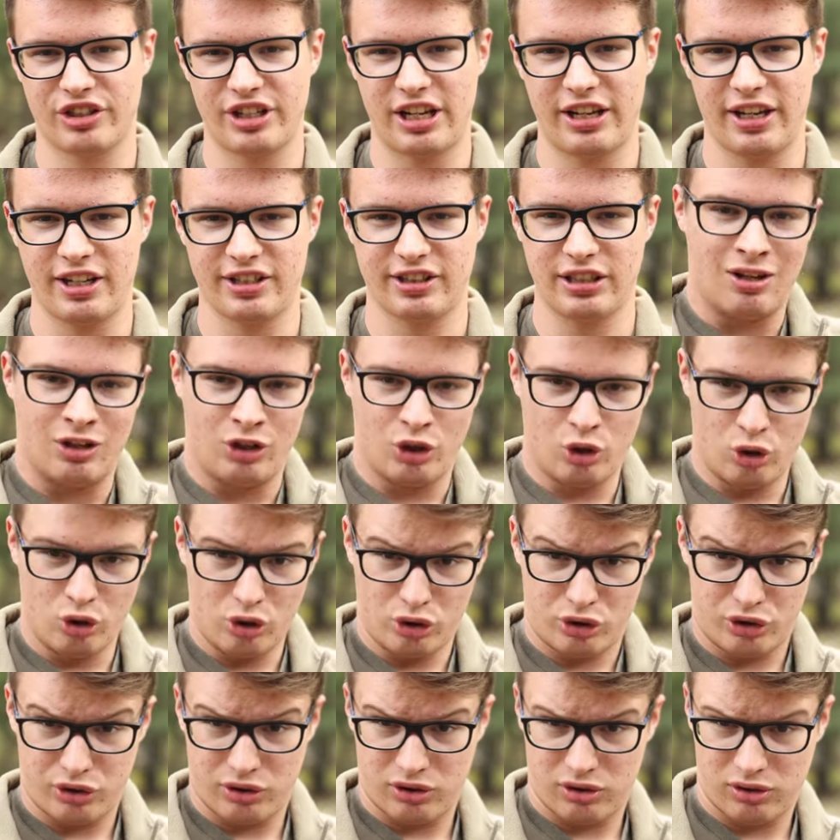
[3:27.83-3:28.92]
settings you
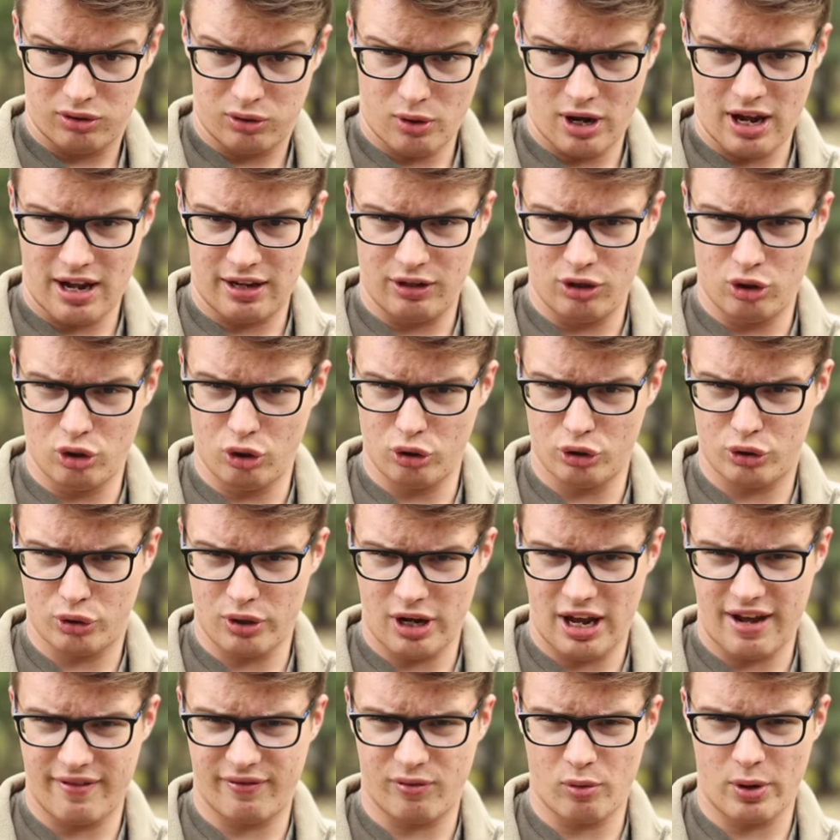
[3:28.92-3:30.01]
used to you used to
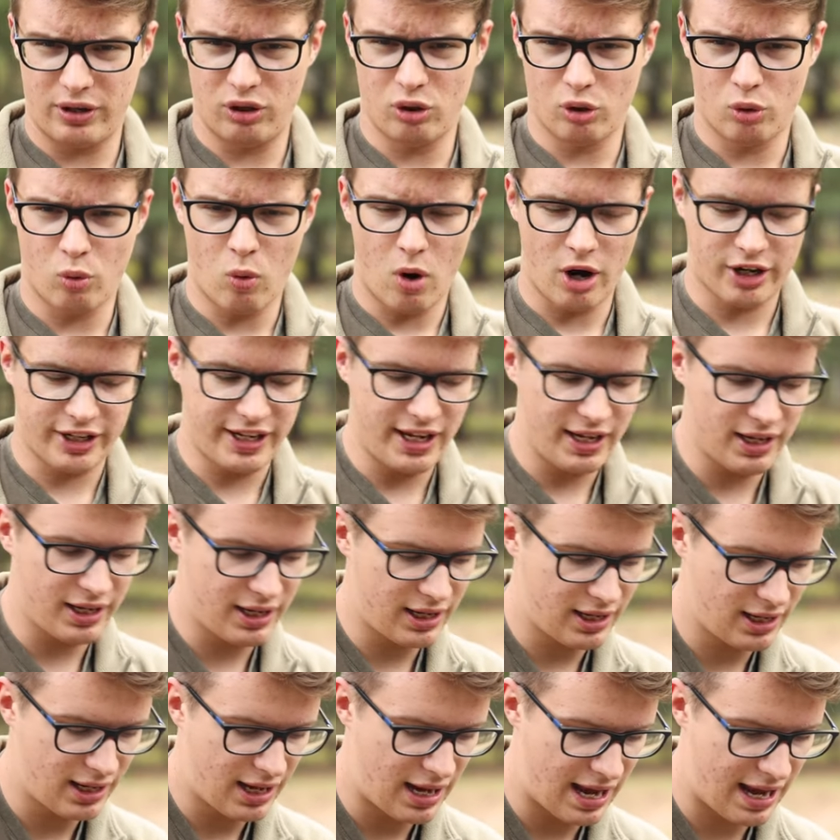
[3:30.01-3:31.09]
have when you're walking
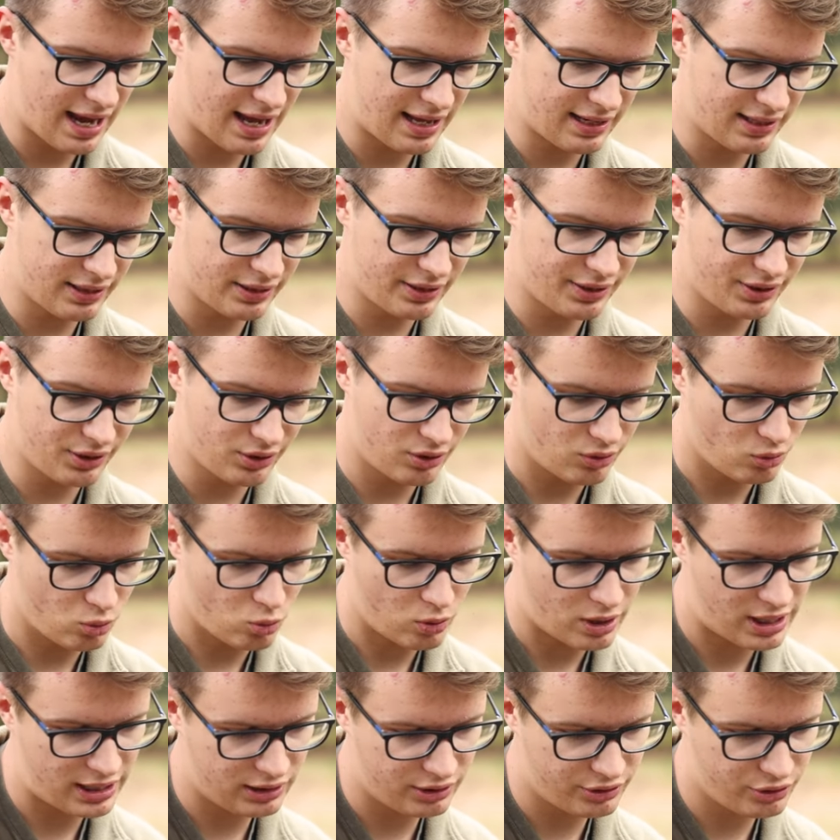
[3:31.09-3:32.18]
and
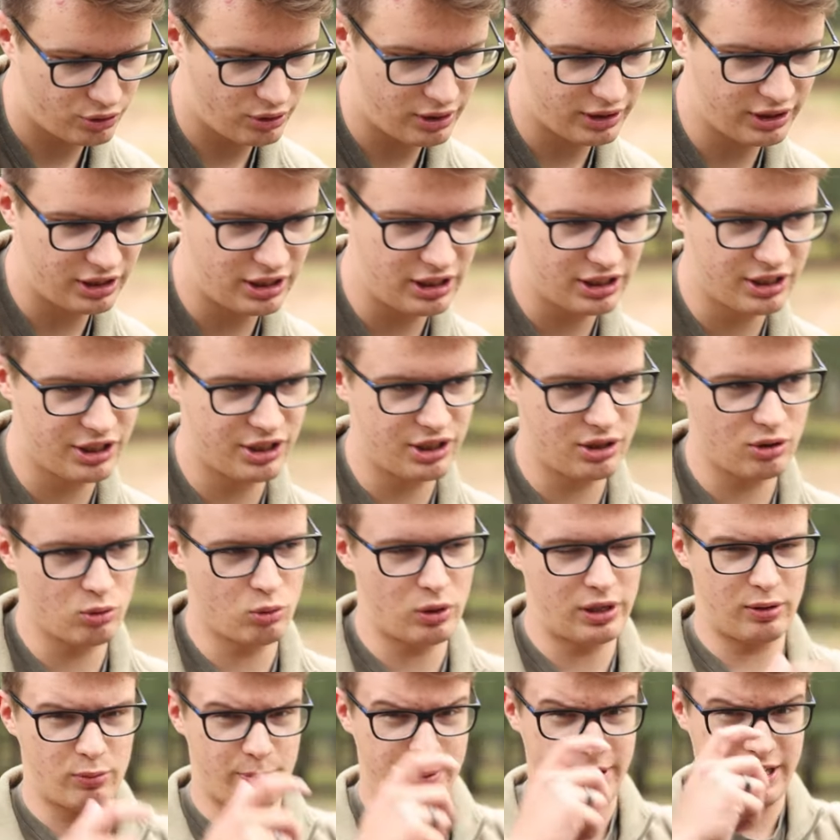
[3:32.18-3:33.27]
while doing this
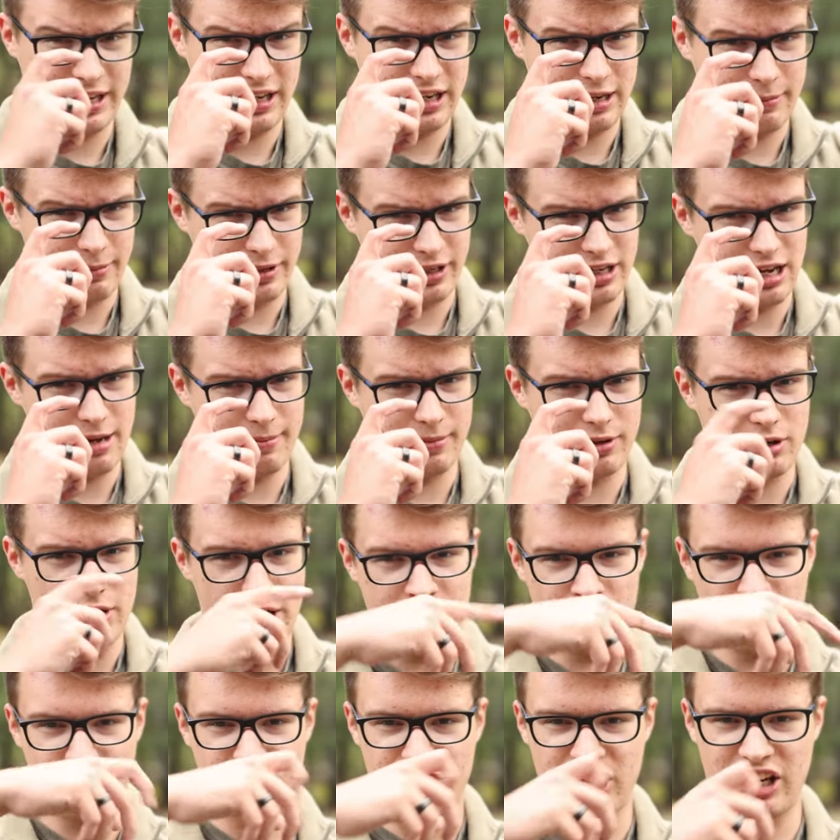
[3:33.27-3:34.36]
while picking up the
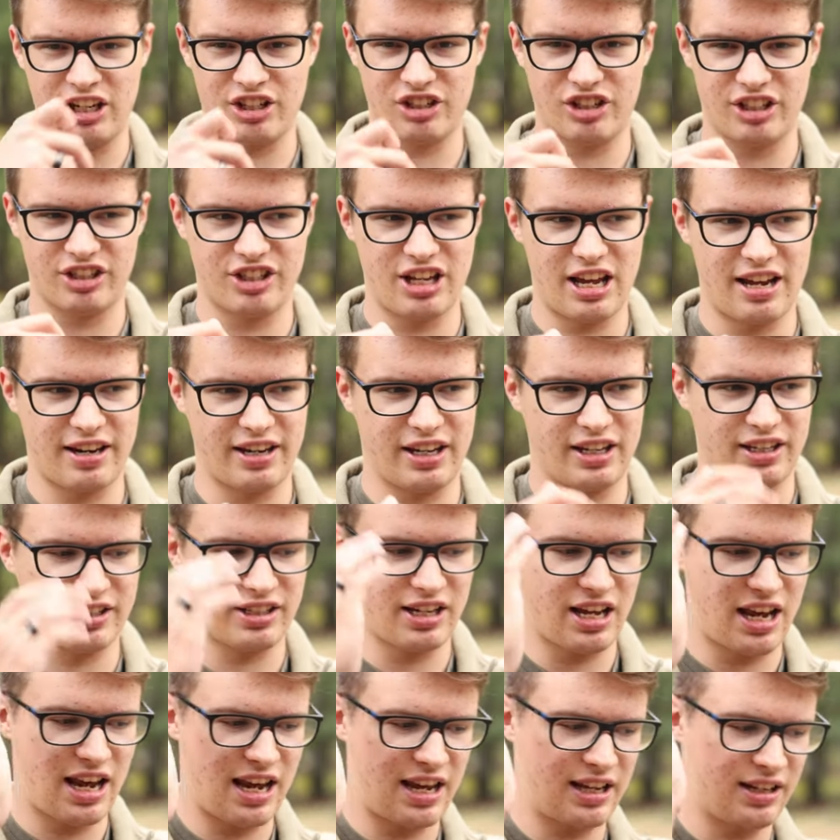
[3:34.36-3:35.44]
camera you change the
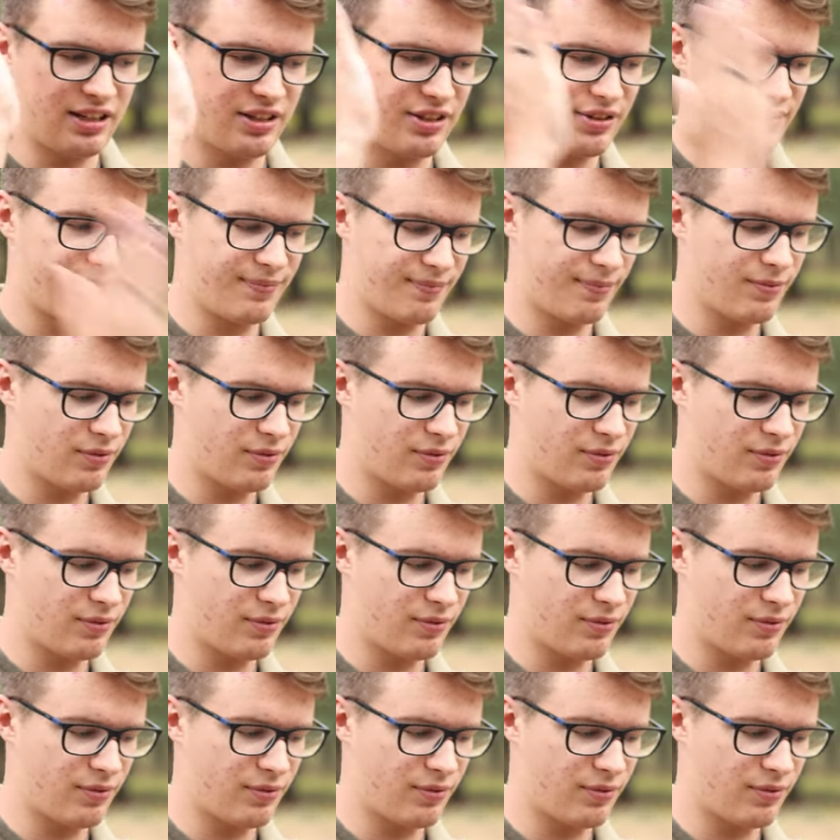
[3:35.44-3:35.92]
settings and